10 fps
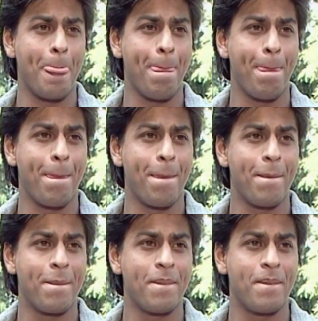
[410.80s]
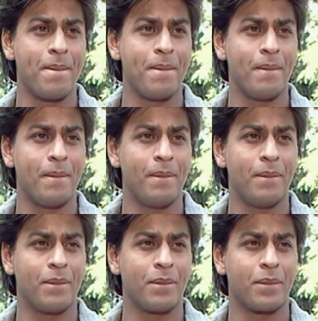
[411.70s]
Okay. So,
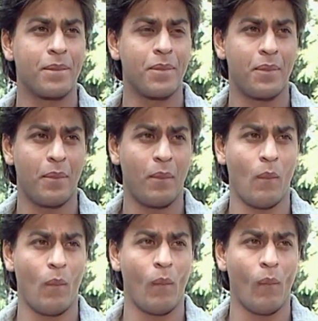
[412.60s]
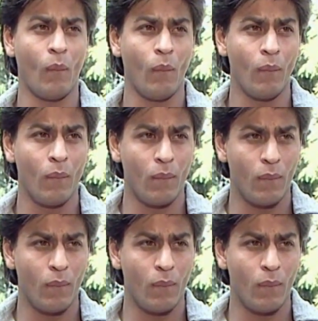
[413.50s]
something you would like people to,